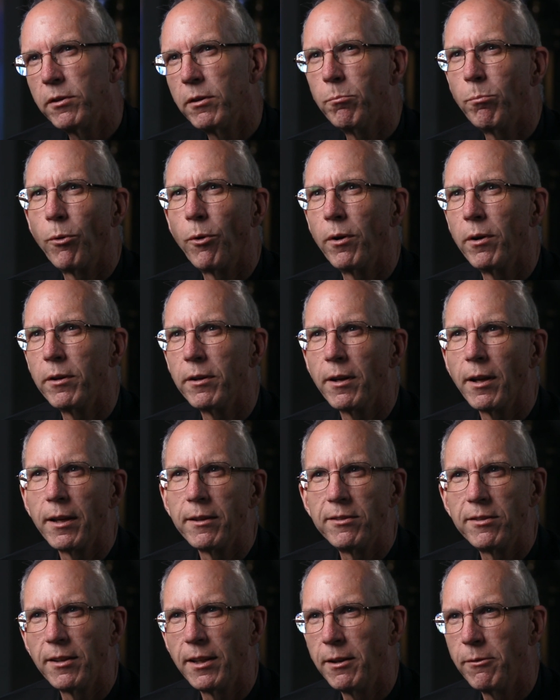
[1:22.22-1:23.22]
important, I
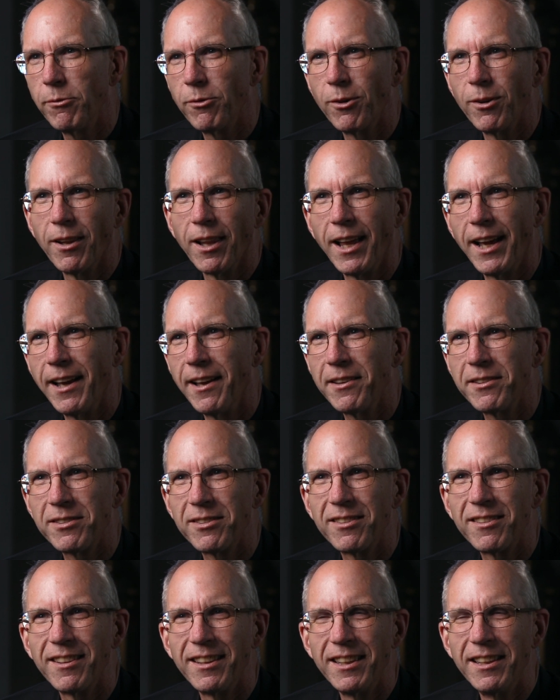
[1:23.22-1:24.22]
say for
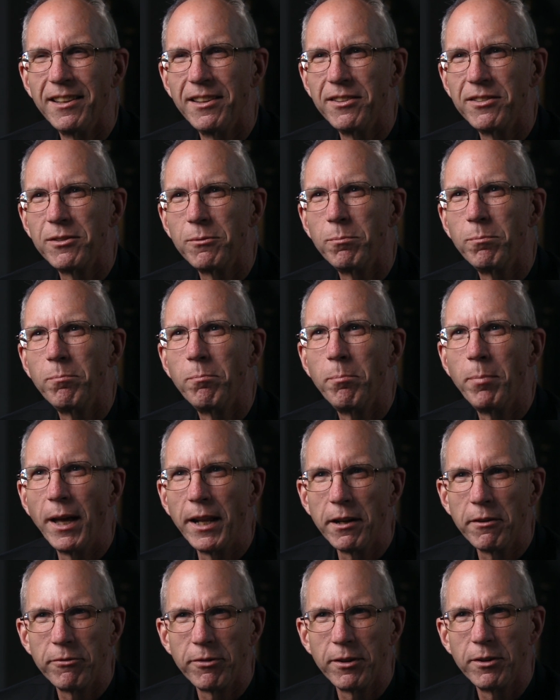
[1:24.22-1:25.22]
last, is
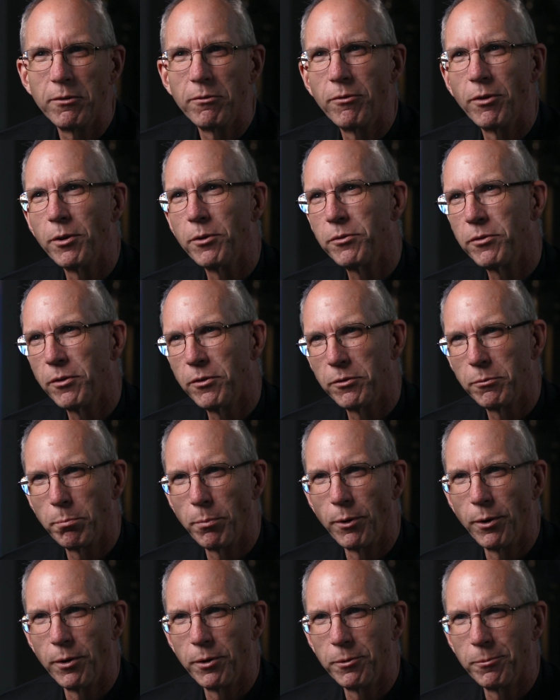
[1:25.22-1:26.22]
benefit versus
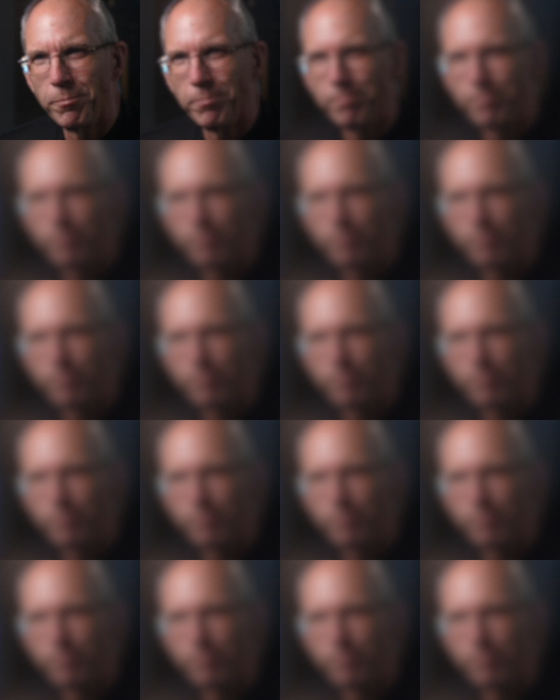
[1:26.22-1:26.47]
burden.